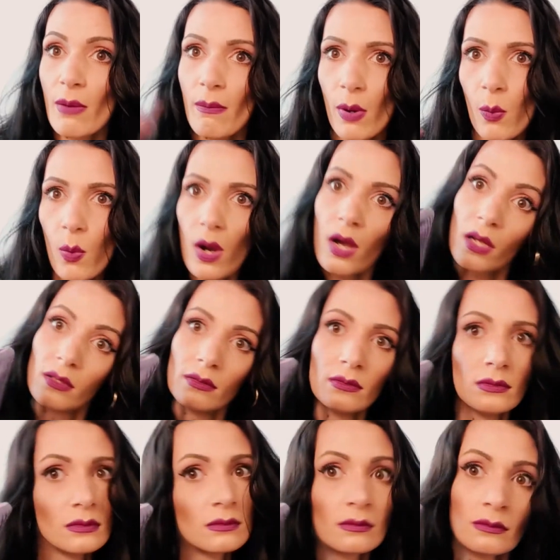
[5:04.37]
number
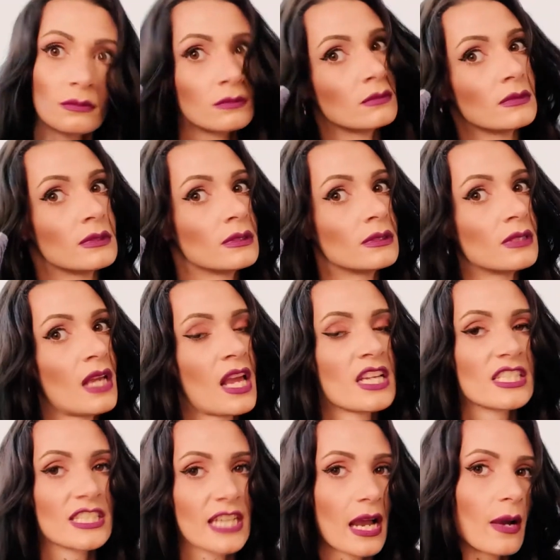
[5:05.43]

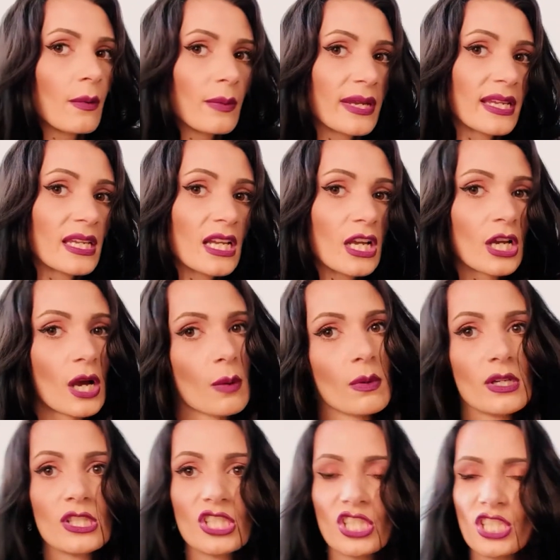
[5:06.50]
1. Shall we go
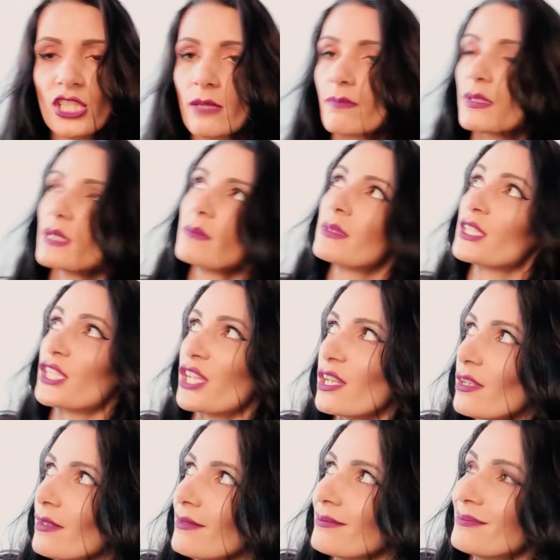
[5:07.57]
on to jumper number
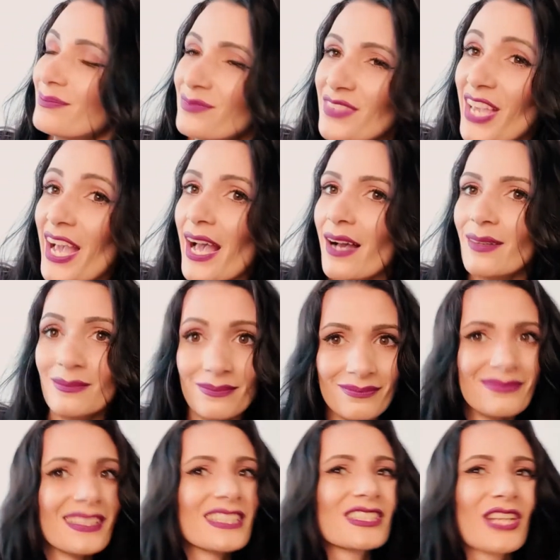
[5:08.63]
2? Yeah,
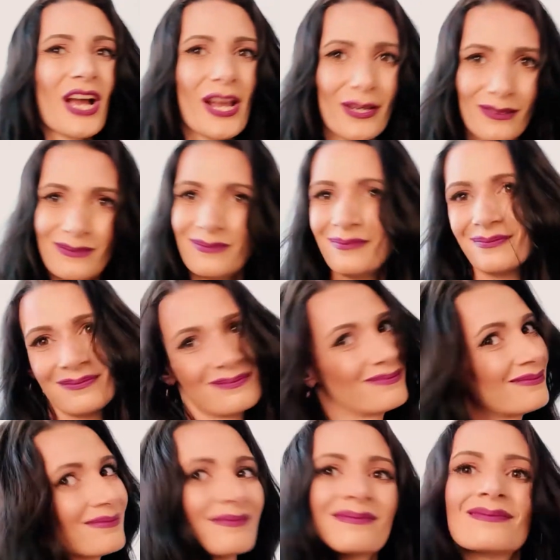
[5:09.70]
let's go.
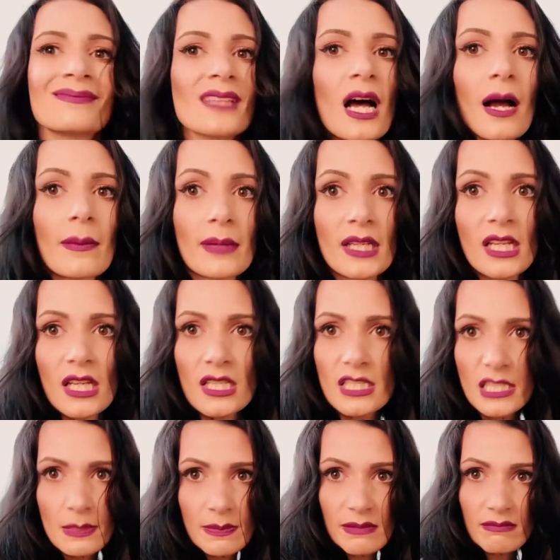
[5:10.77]
I'm gonna
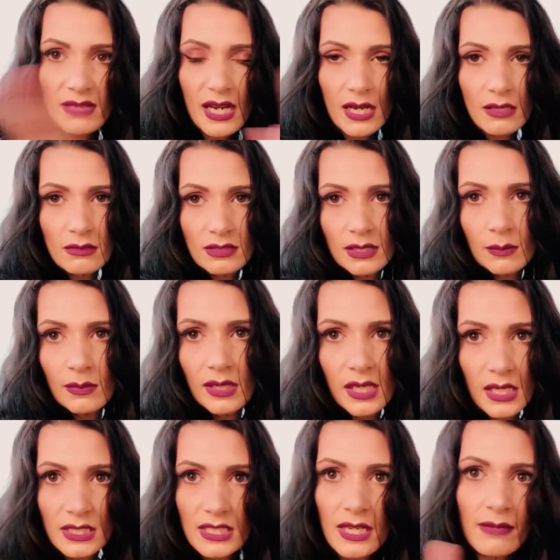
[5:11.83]
spin round, and when
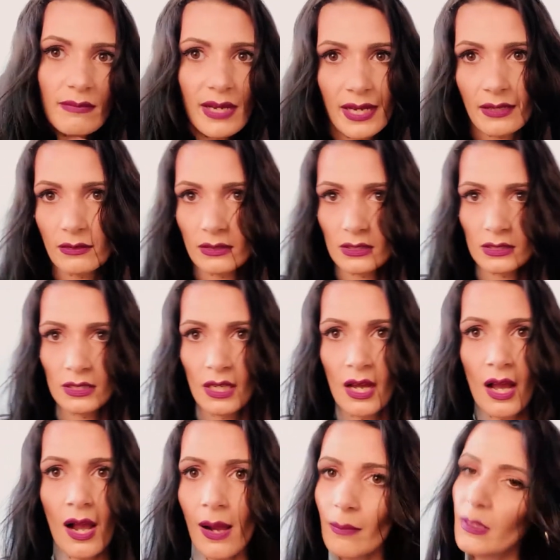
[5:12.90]
I turn round,
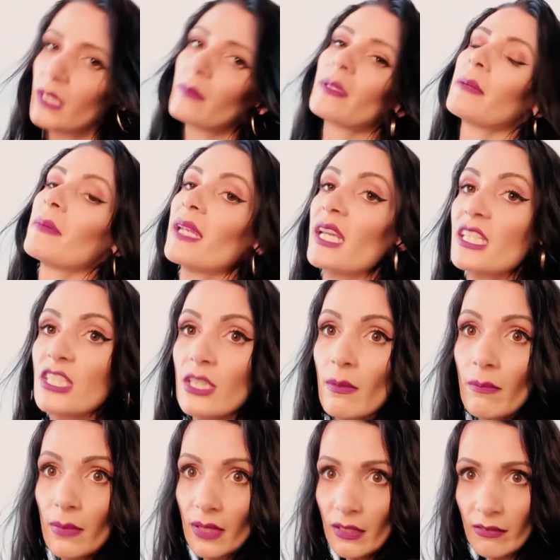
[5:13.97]
I'm gonna be in my next
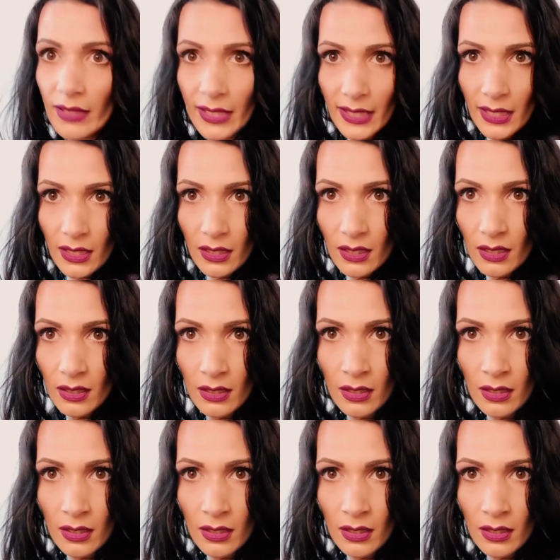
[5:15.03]
jumper. You ready?